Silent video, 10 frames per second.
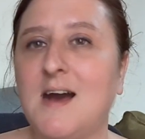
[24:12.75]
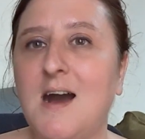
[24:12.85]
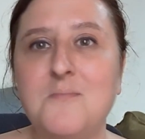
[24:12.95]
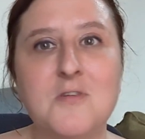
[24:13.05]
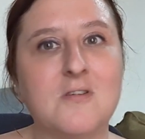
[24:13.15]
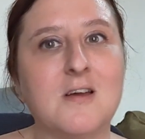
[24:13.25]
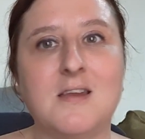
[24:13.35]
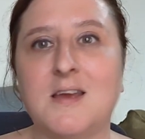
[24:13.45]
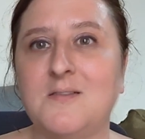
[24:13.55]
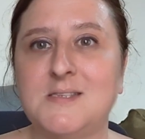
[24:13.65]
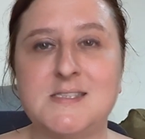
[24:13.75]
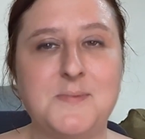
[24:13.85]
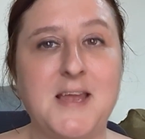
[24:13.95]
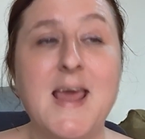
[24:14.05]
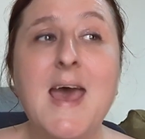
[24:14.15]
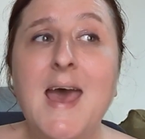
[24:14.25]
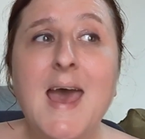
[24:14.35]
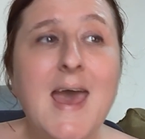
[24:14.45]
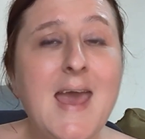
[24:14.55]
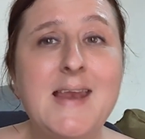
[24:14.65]
I'm not going to go and spend
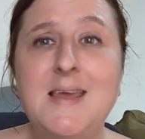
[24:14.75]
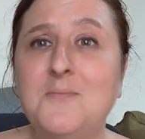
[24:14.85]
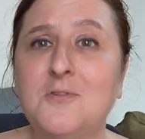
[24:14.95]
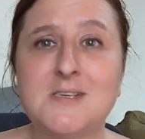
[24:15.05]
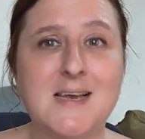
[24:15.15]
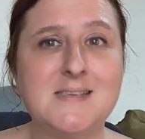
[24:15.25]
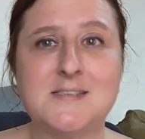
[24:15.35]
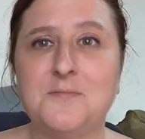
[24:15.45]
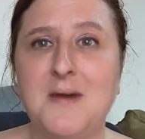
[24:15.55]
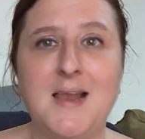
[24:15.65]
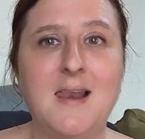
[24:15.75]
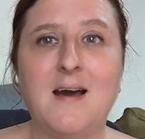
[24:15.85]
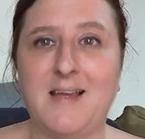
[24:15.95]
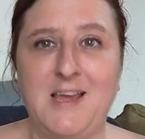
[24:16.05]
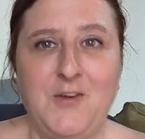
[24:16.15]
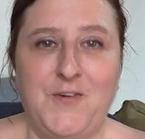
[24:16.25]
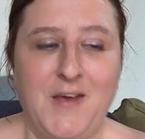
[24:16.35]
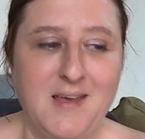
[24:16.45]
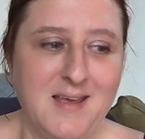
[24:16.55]
any more days of my life